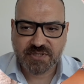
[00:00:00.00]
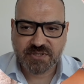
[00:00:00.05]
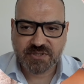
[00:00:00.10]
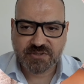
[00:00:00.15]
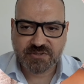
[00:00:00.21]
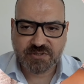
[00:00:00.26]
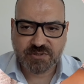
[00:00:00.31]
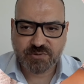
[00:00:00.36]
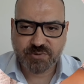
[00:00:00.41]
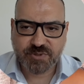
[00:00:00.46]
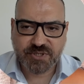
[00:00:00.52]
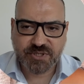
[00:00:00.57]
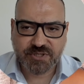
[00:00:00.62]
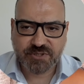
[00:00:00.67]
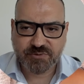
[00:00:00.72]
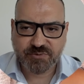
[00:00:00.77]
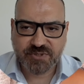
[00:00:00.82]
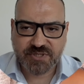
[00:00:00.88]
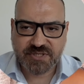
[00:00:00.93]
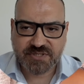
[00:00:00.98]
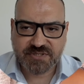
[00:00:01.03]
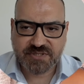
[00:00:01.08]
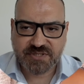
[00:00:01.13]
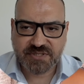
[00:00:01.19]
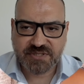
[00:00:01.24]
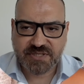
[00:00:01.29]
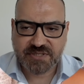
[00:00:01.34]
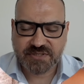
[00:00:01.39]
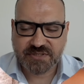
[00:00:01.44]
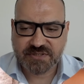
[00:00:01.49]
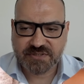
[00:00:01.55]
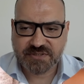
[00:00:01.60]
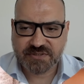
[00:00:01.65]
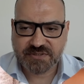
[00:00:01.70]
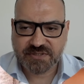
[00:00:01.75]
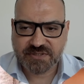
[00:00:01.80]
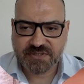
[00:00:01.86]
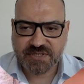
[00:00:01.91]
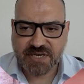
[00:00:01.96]
So here we can see that
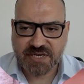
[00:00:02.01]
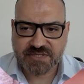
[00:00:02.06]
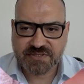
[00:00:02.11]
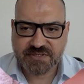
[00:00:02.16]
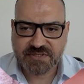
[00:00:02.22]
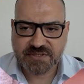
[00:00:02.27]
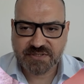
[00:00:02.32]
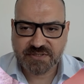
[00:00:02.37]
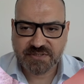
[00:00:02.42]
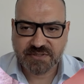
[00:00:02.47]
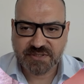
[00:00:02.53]
the task,